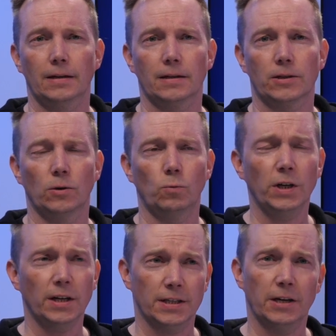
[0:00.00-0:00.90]
So what
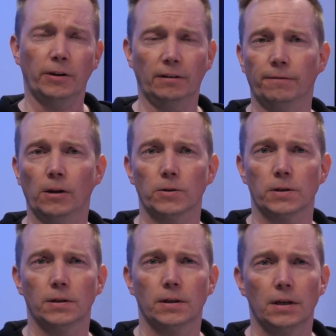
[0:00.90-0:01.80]
are security
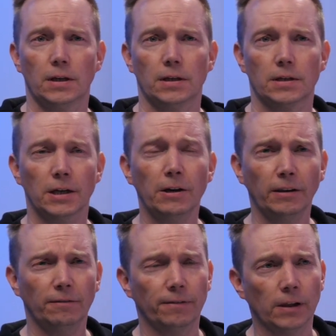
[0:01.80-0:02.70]
flaws?
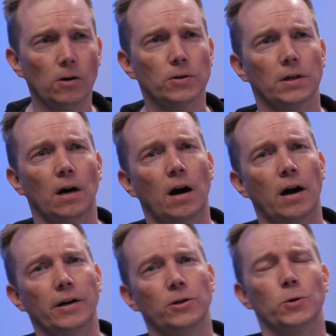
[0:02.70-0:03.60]
Security flaws
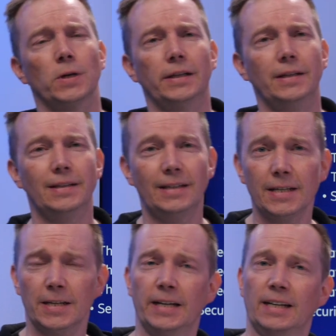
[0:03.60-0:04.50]
are usually
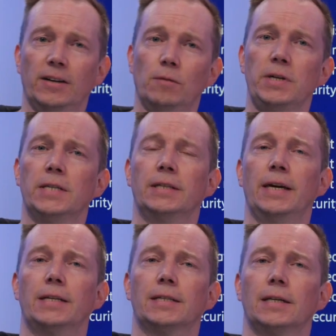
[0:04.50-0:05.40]
design level
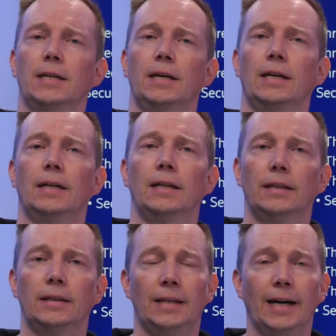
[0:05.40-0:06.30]
mistakes
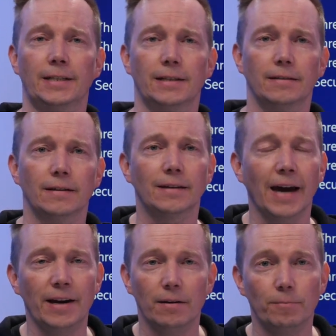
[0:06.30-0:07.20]
that
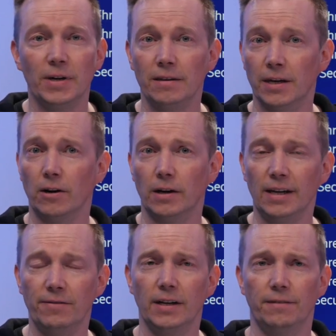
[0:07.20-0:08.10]
can be there
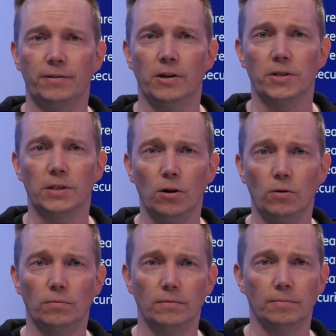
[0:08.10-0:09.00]
even if there is
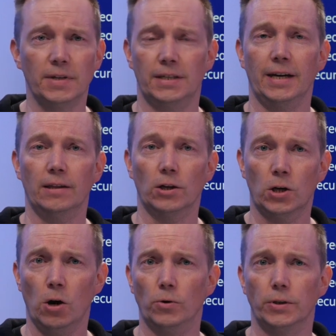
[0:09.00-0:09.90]
no mistake in the
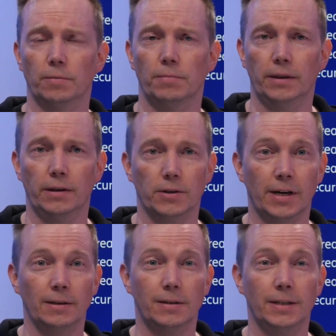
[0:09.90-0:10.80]
code, but there
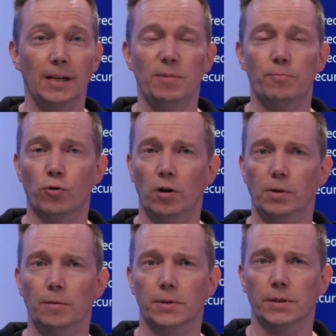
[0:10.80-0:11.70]
can still be
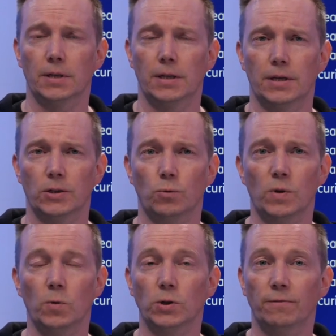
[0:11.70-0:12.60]
problems. So we
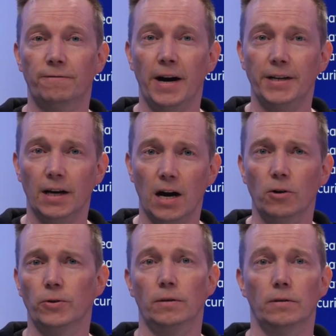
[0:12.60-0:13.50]
want to find
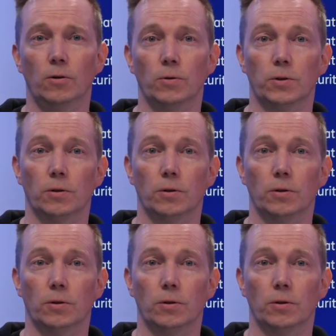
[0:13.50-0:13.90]
out those